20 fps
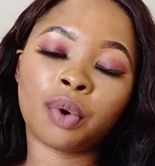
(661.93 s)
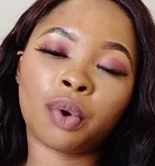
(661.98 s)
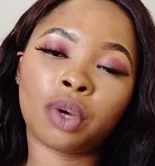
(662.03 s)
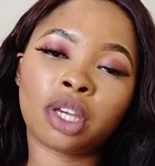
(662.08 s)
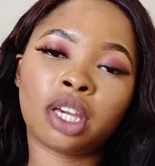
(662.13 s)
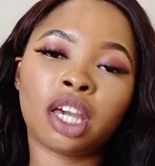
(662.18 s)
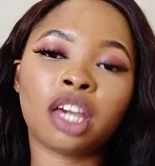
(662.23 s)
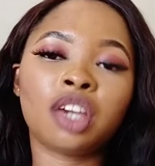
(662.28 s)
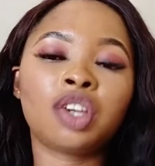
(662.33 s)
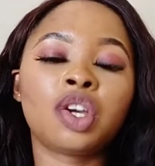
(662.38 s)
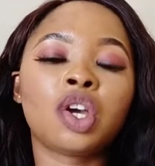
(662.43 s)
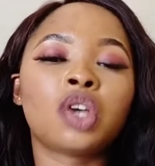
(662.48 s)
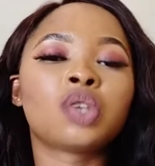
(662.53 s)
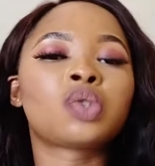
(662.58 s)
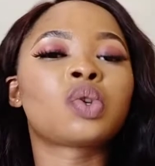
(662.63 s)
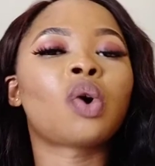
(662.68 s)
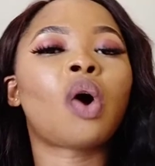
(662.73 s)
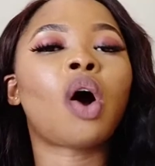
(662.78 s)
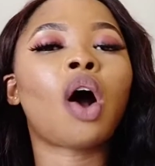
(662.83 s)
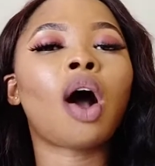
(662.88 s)
okay?
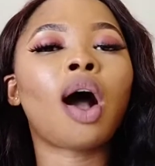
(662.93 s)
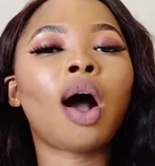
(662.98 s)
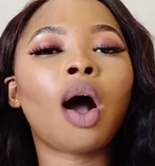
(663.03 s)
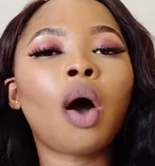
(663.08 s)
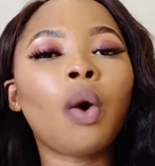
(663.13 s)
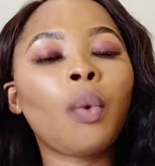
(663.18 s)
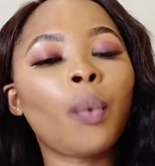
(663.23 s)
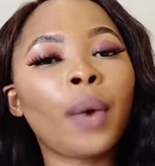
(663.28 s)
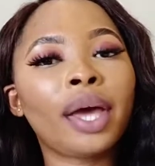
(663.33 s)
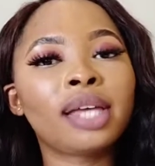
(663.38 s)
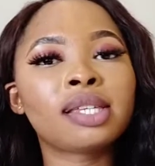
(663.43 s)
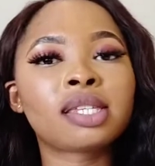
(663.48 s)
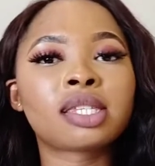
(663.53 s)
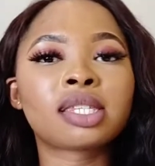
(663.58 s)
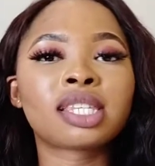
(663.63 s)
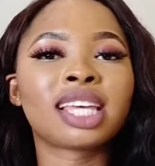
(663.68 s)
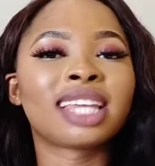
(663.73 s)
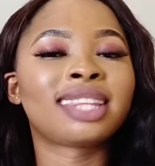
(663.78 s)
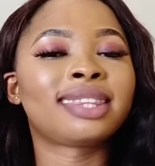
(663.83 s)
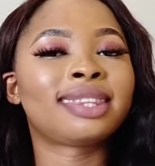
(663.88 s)
So
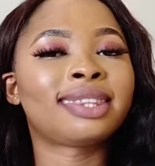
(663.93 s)
always